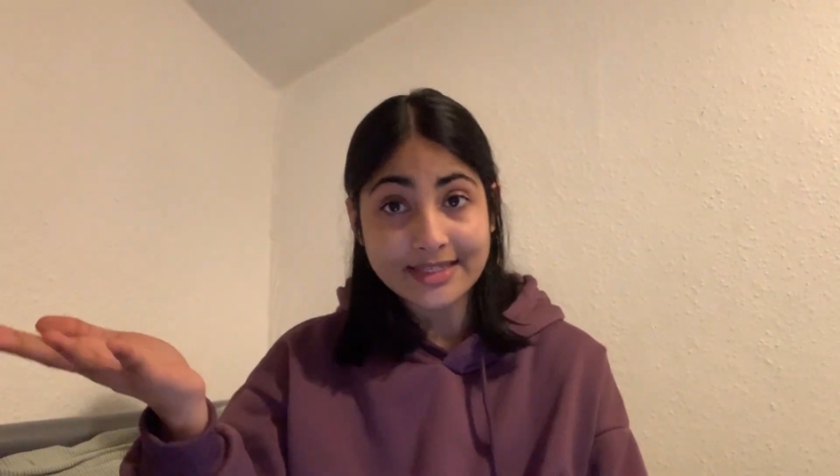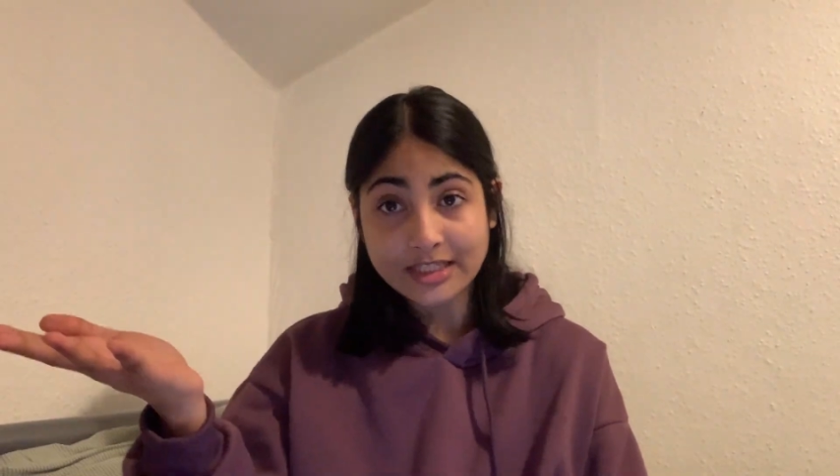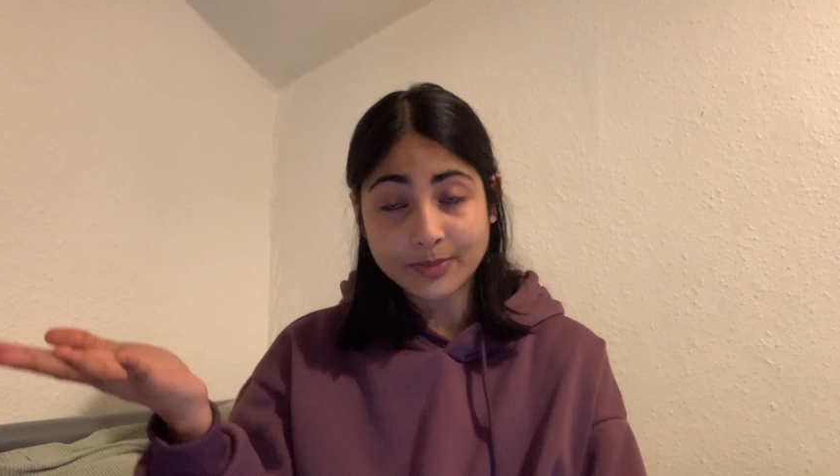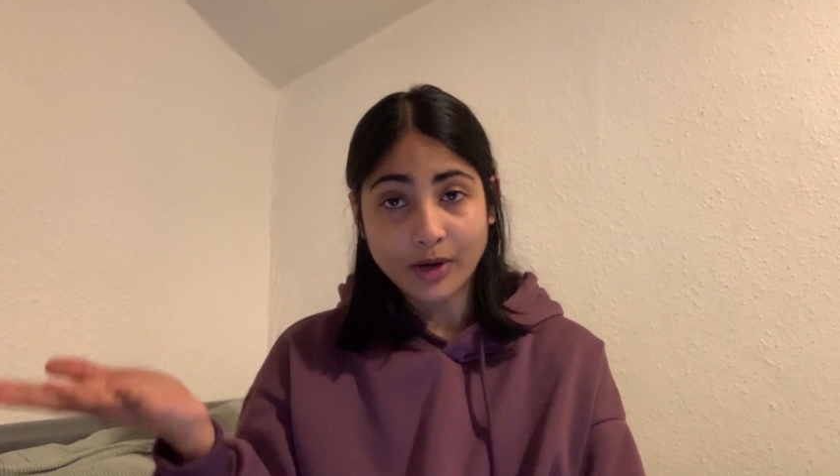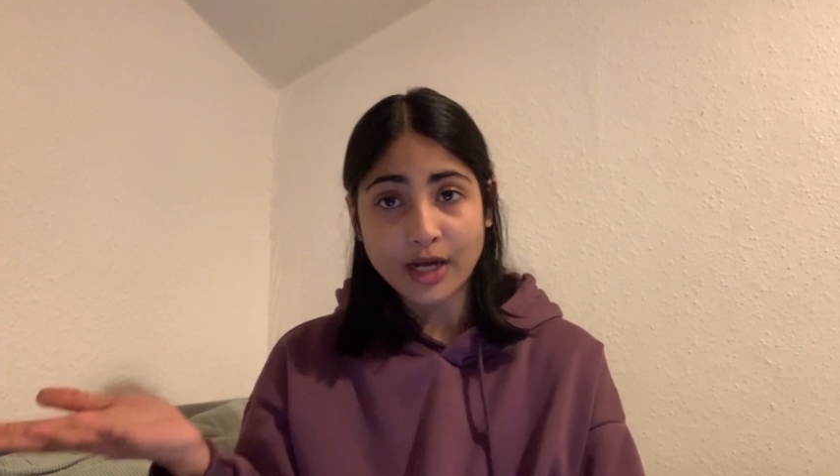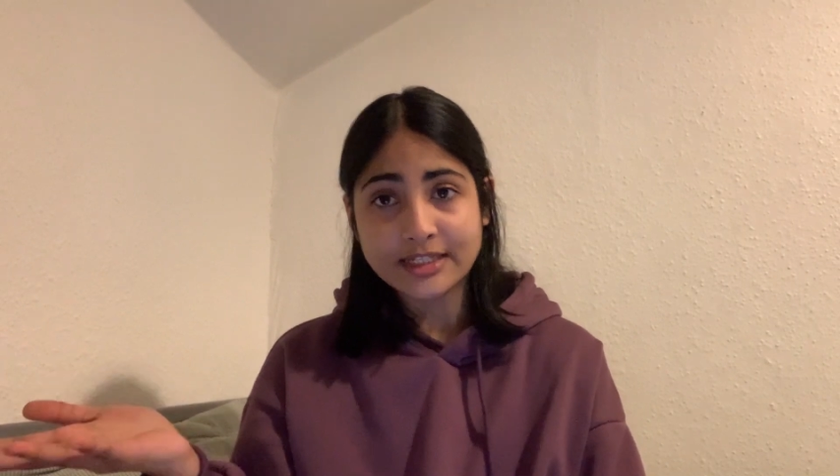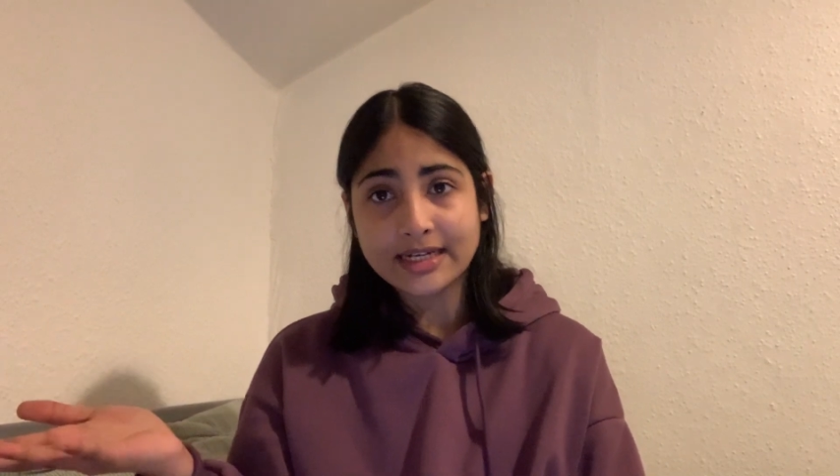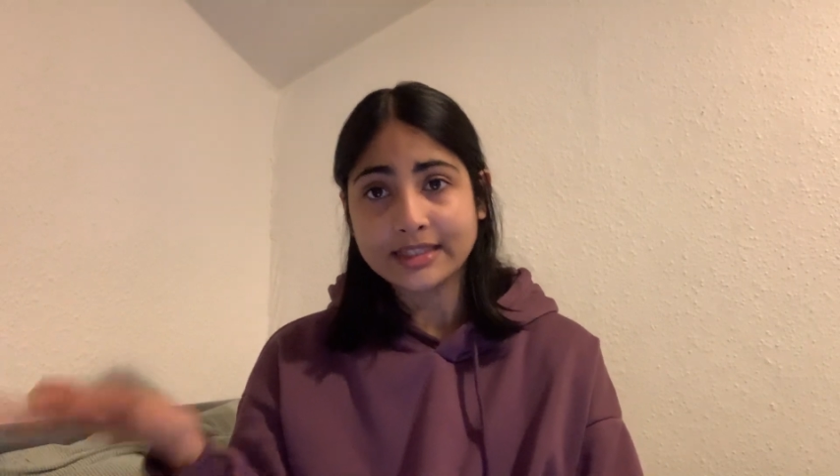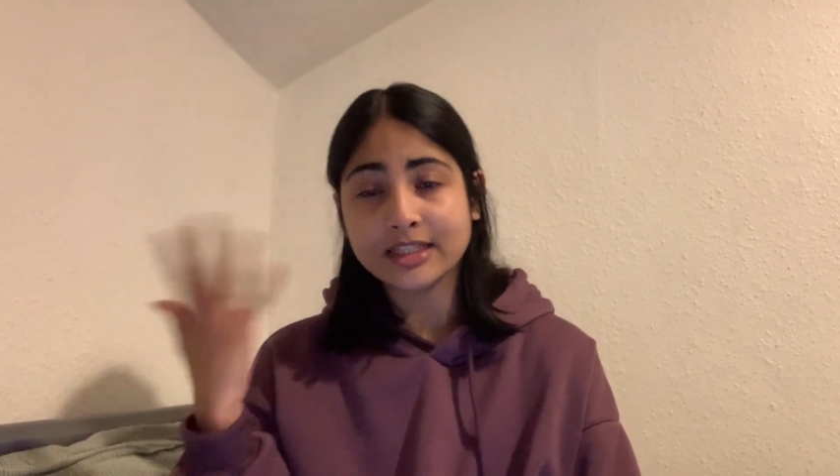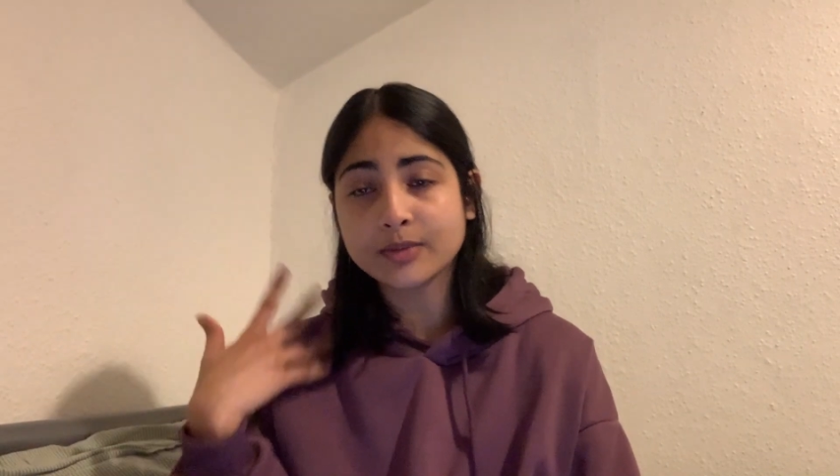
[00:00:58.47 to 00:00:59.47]
this
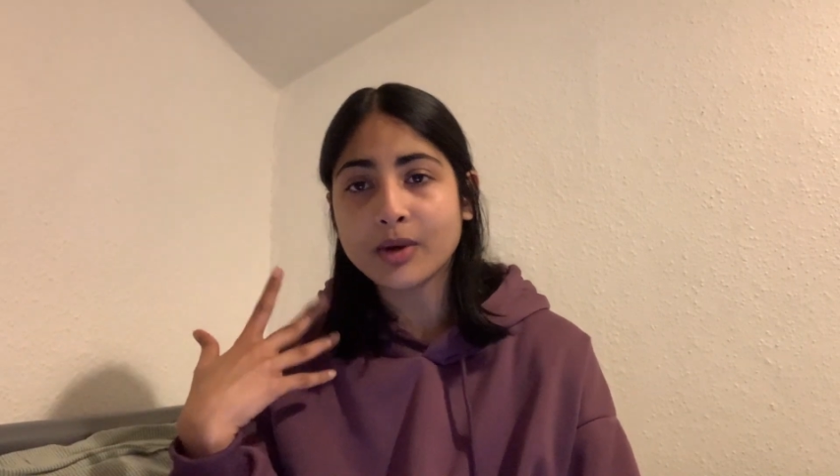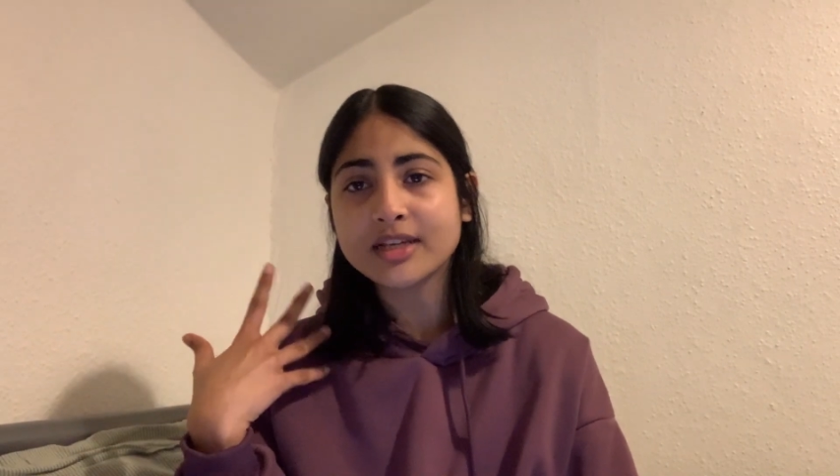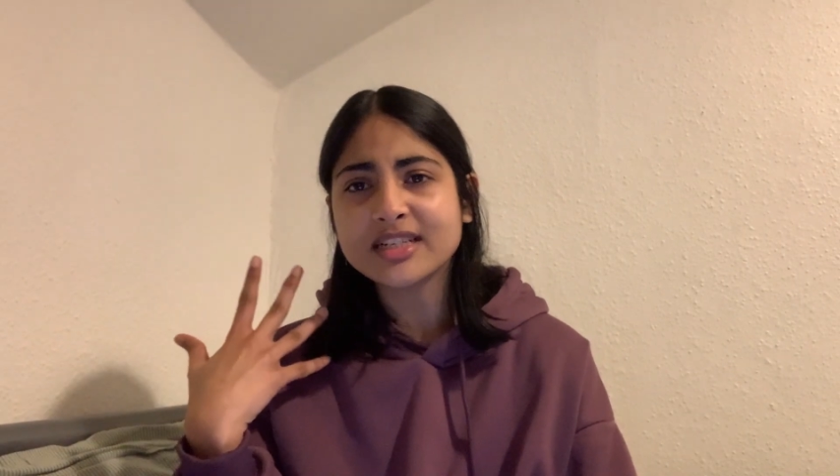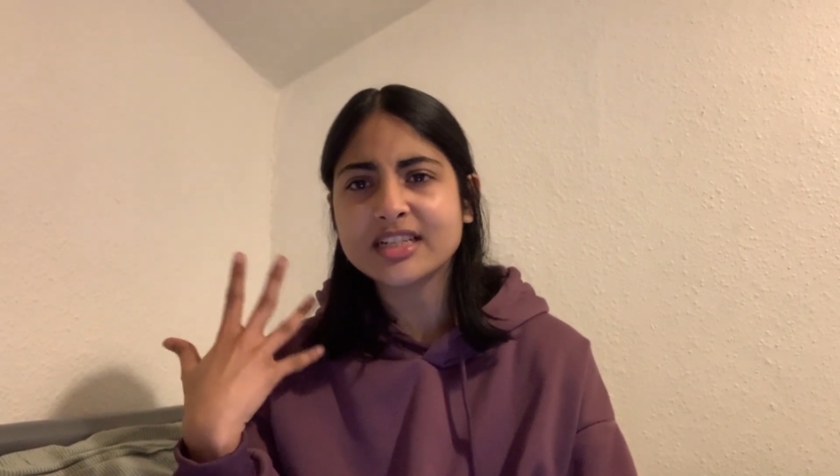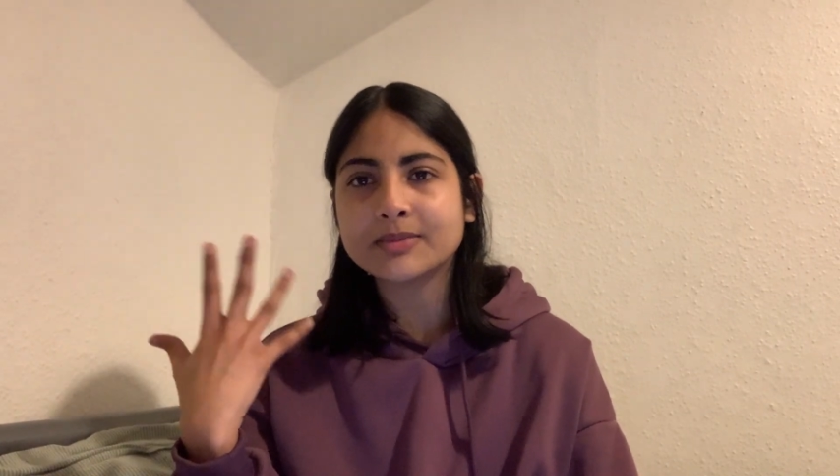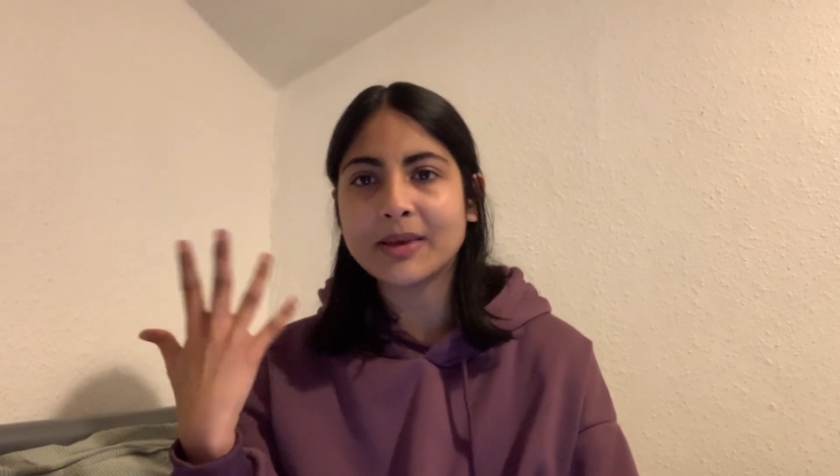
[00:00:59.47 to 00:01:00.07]
project? This project is